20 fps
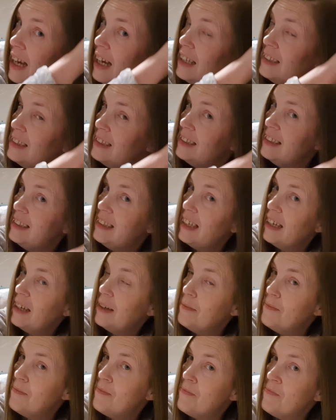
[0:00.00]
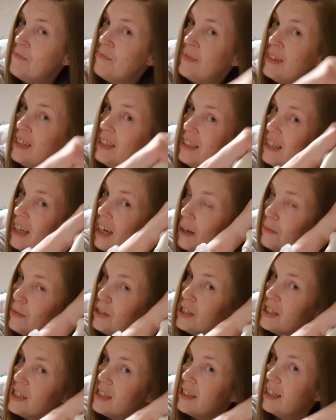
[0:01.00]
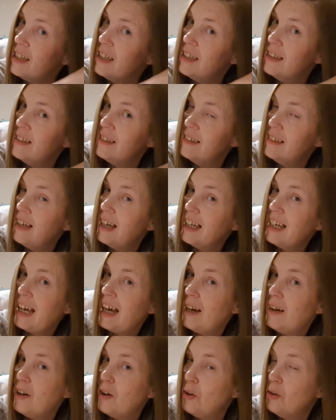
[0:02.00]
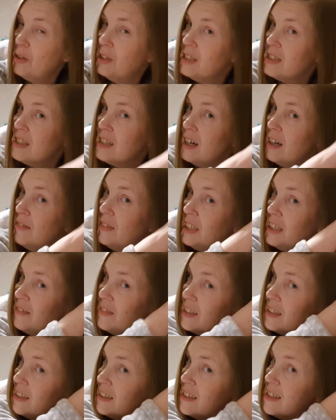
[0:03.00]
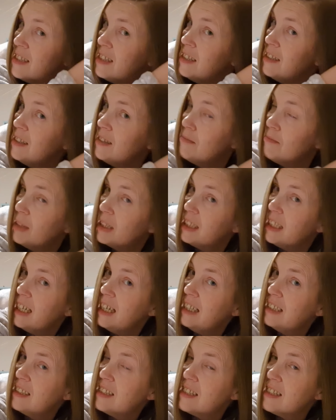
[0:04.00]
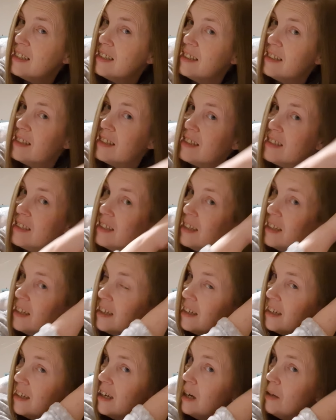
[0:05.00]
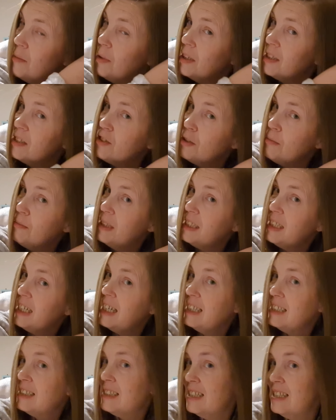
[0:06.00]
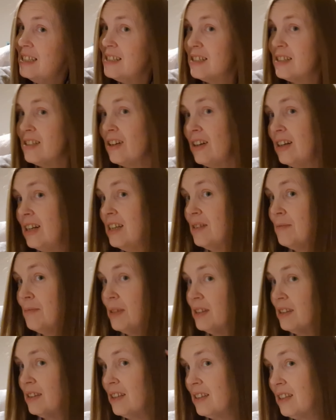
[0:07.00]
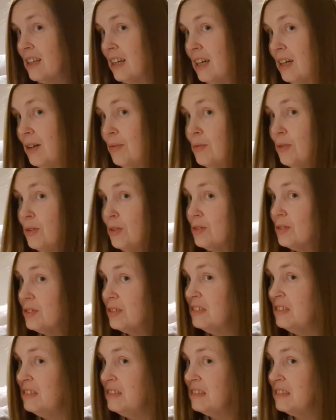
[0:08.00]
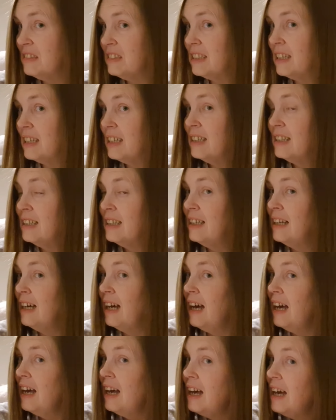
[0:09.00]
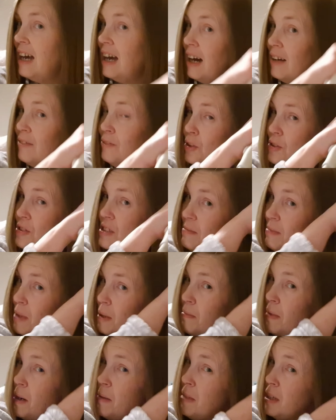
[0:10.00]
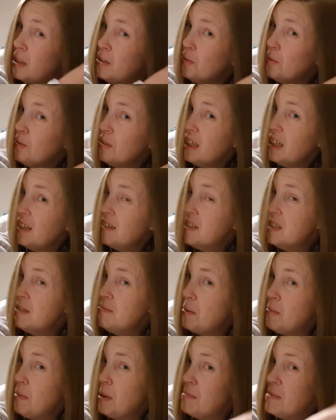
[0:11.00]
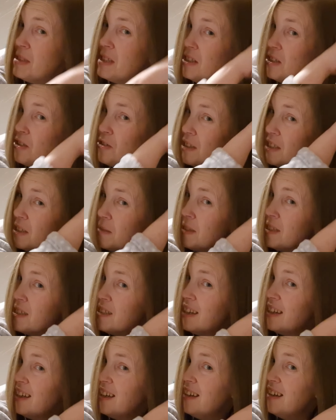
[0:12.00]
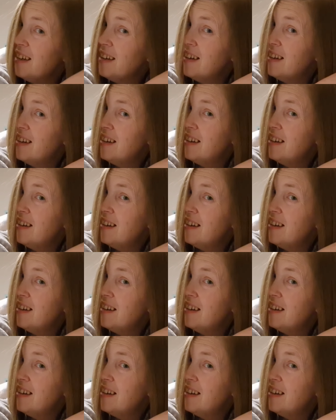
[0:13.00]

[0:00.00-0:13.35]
And yeah, I'm just, I honestly haven't even seen my dad since, well, I saw my dad at the start of the month, I think it was. Ugh. I've not seen my mum. I don't think I've seen my mum since Christmas Day.